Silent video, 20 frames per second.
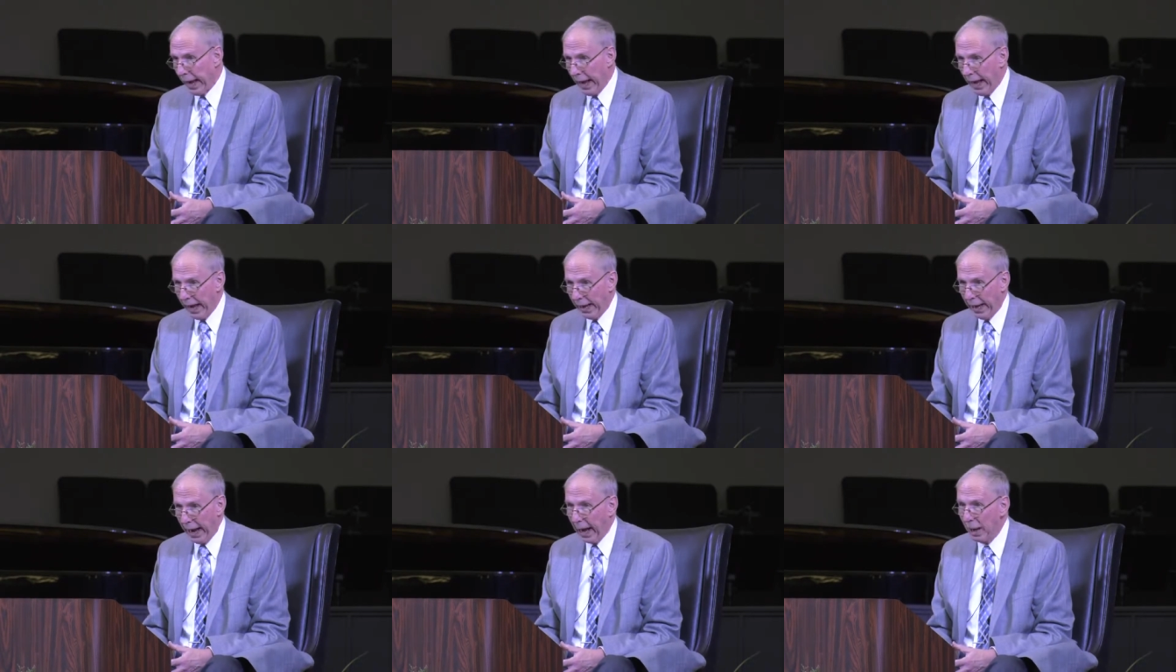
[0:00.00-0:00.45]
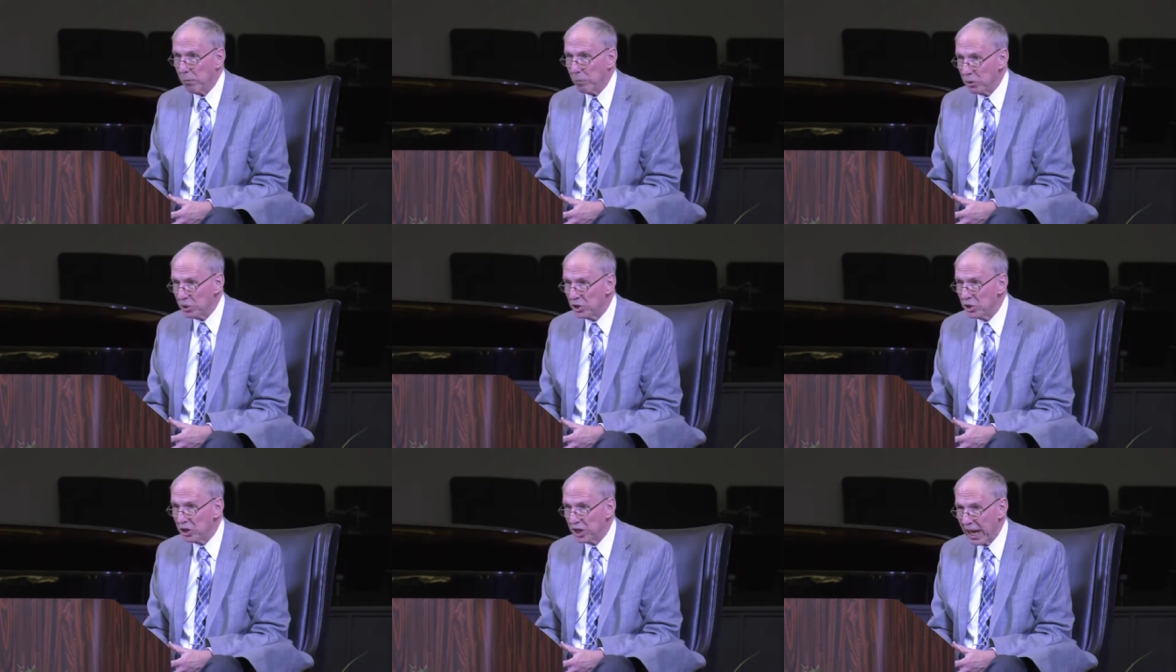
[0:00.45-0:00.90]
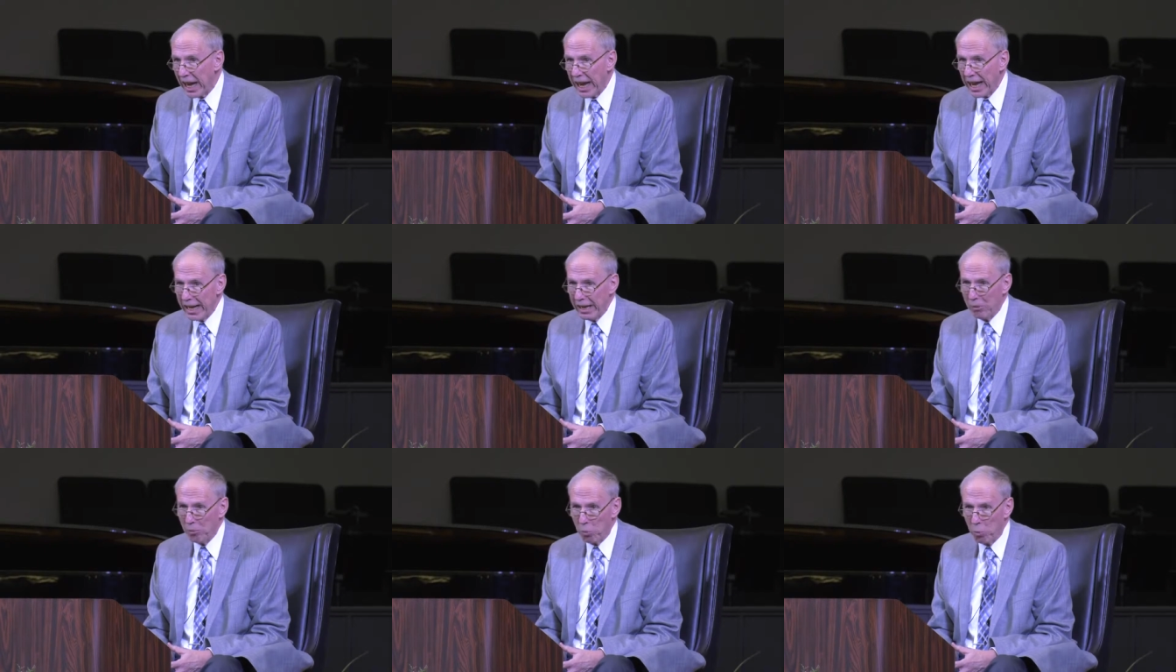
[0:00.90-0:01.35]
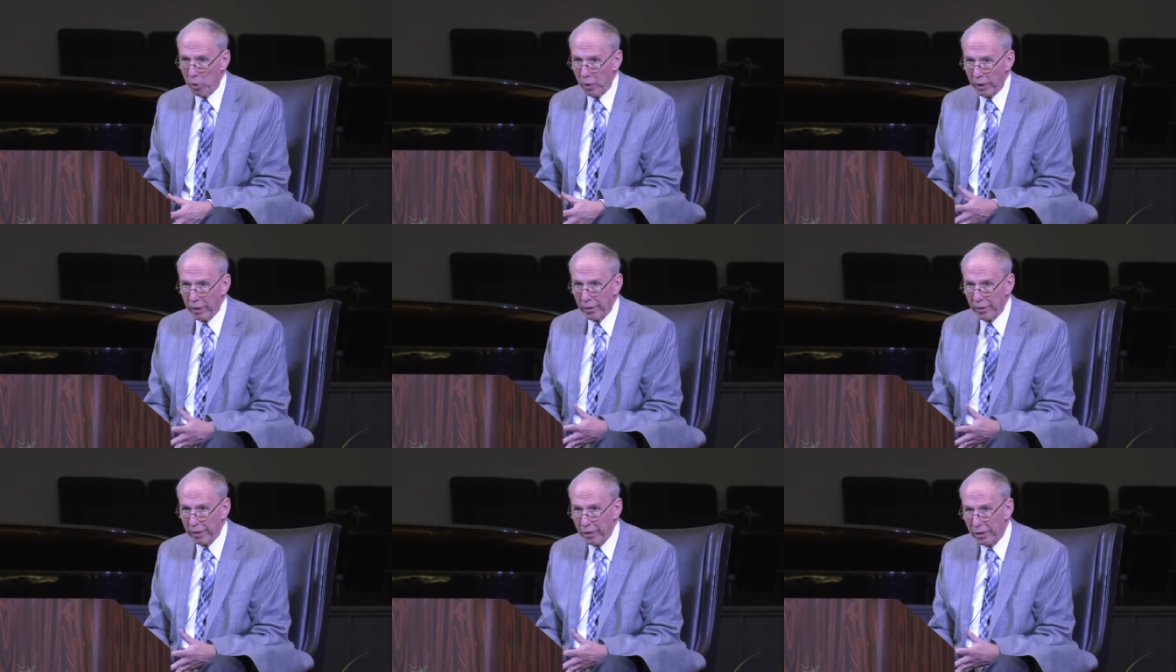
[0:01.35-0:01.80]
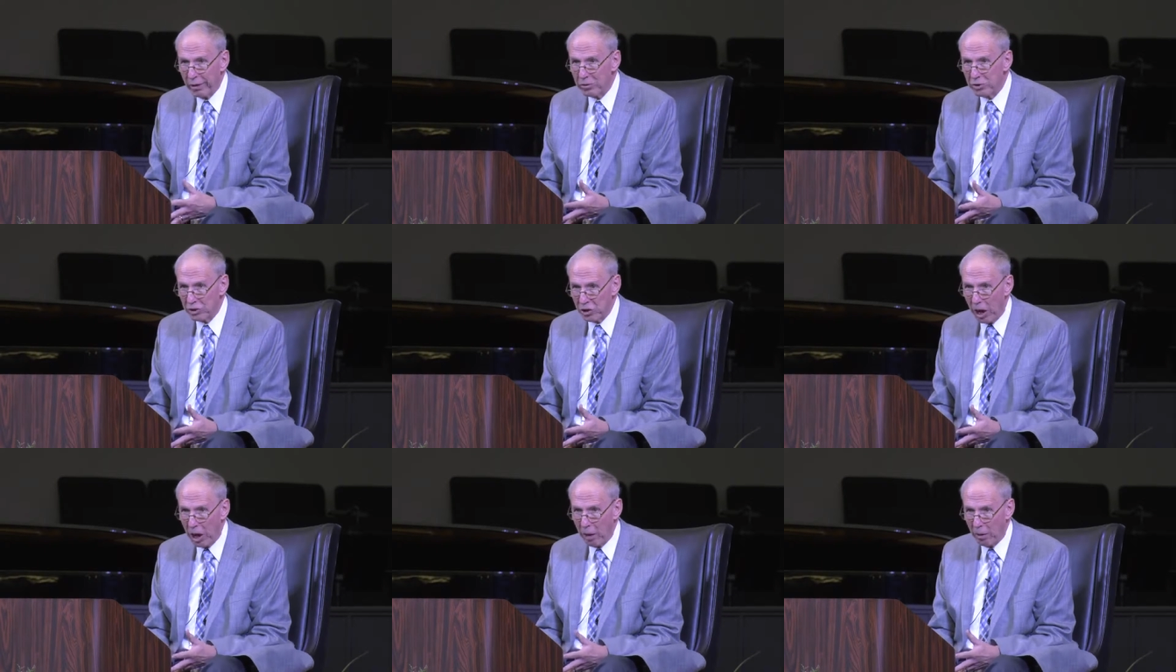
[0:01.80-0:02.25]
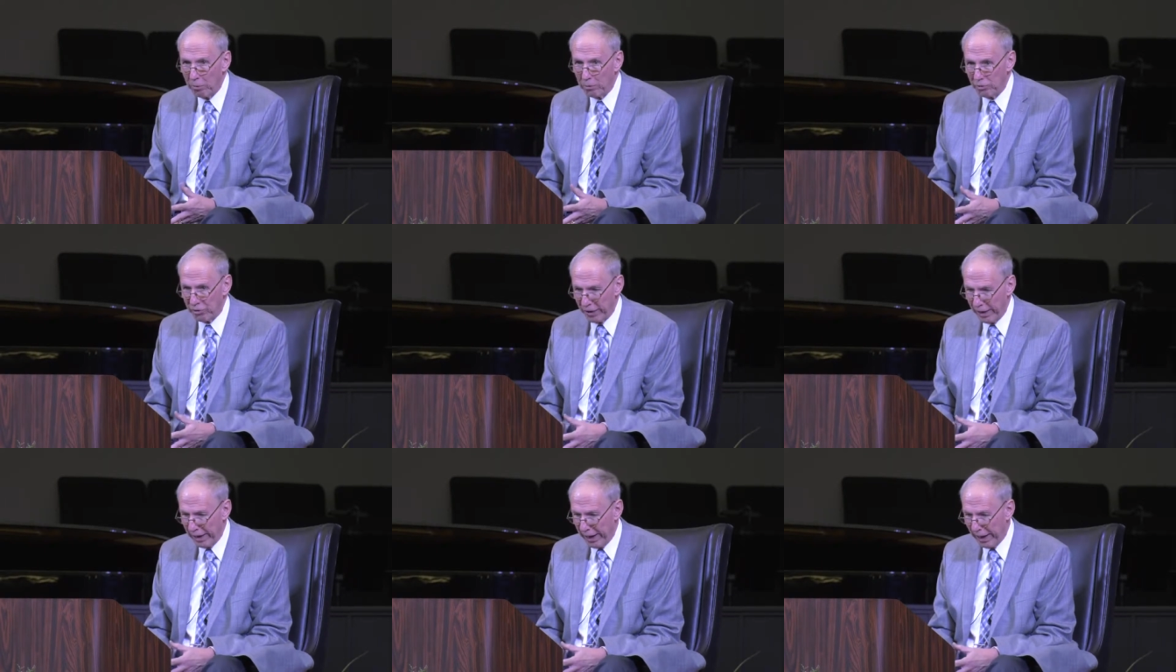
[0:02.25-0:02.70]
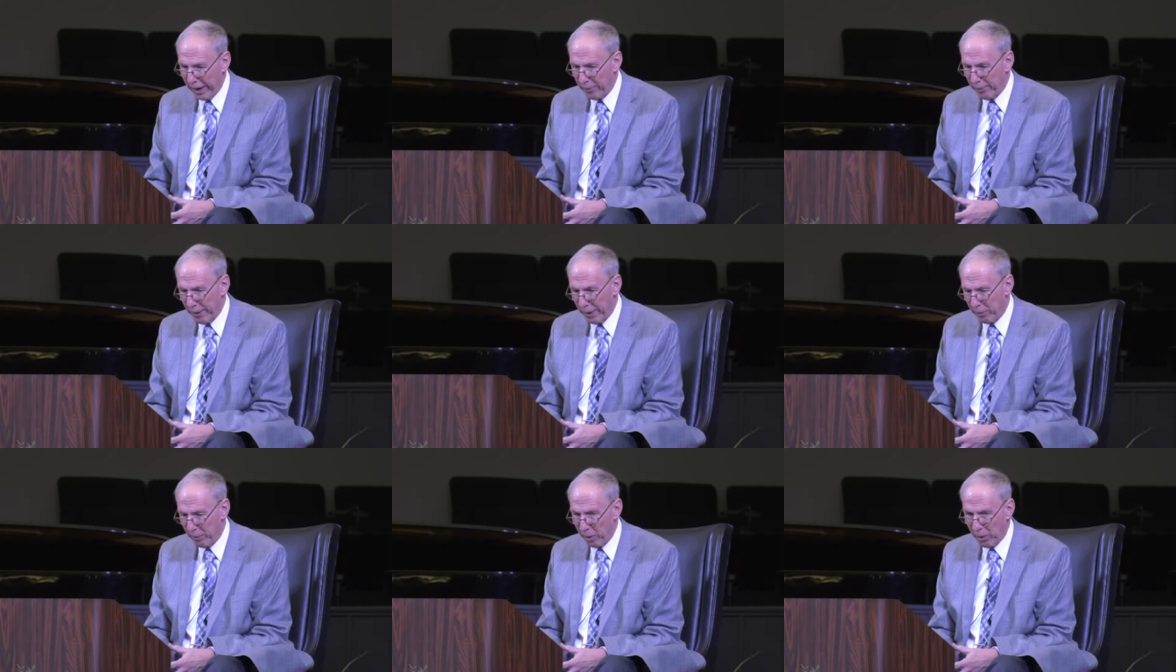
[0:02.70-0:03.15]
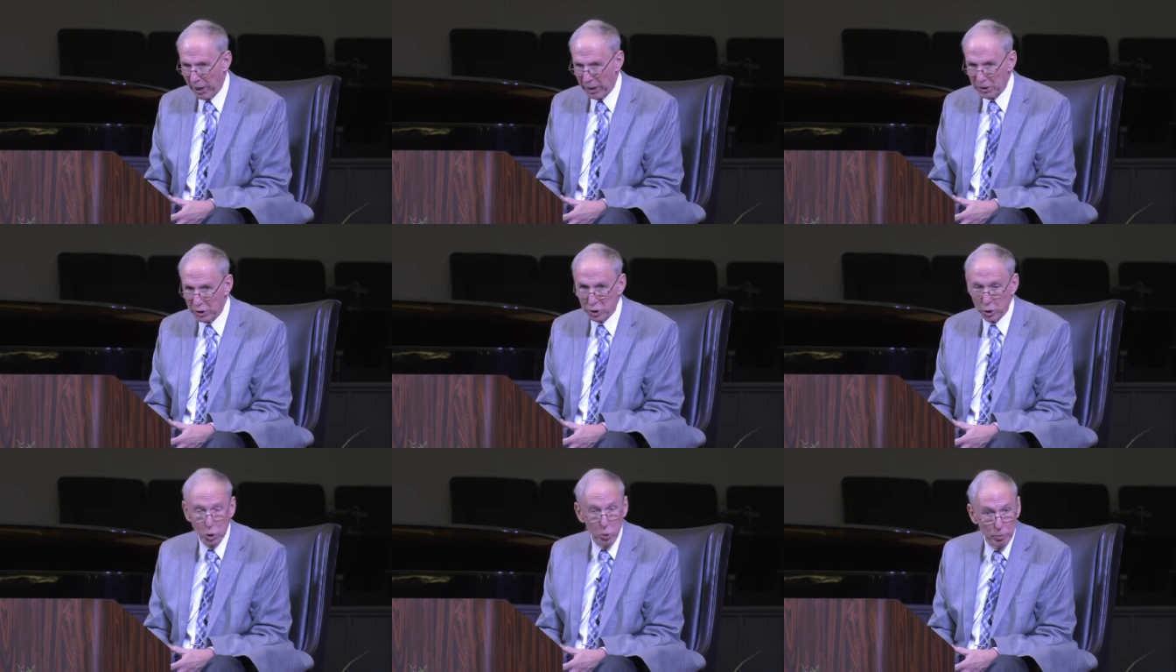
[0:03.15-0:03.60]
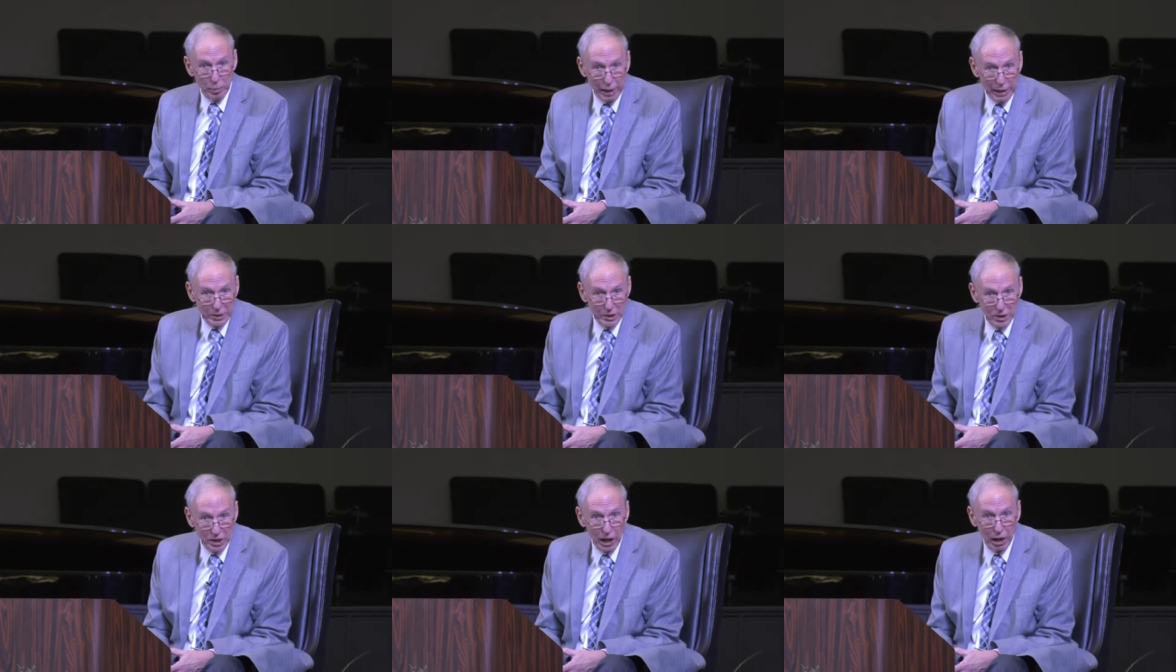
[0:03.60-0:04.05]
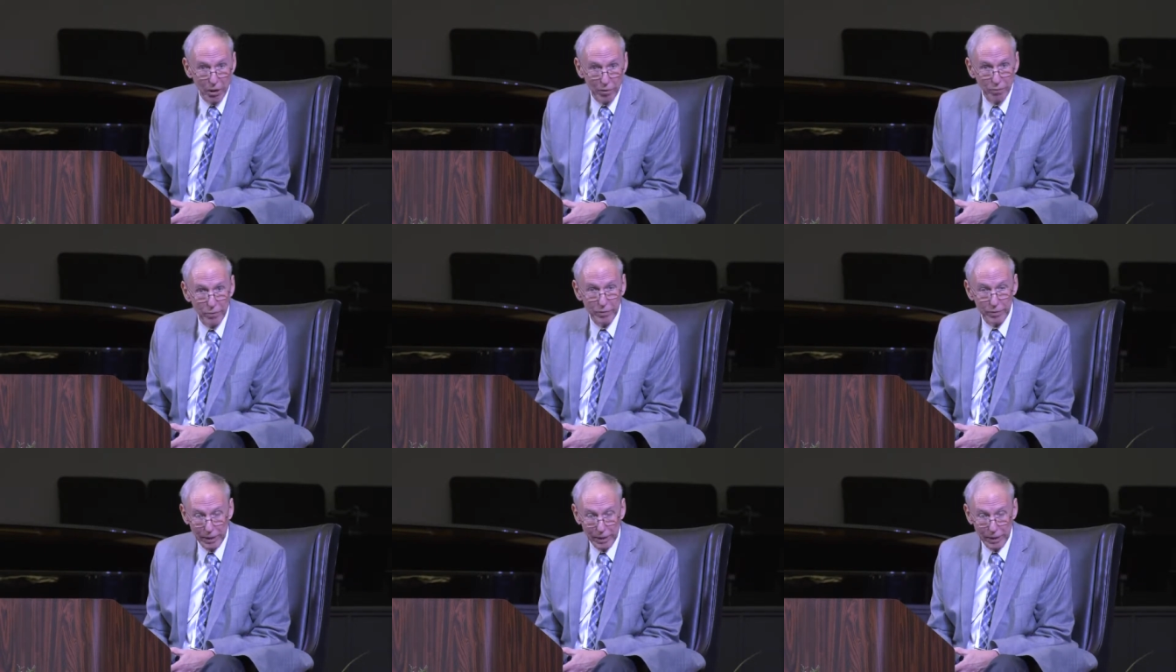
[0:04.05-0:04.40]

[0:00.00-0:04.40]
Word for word: And I was saying one of the Psalms that I had memorized to myself.